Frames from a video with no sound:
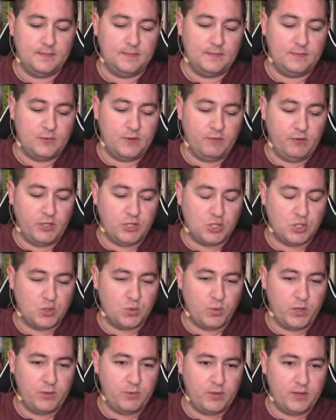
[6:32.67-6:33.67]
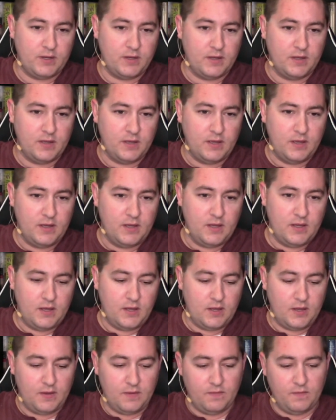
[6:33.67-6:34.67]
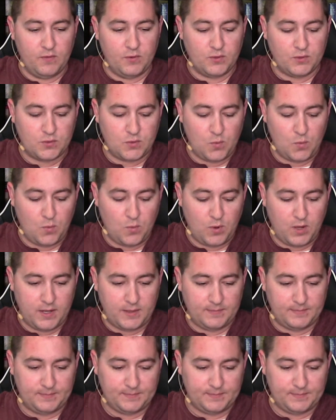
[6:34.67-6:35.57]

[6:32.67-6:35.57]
Revelation 21, verse 1.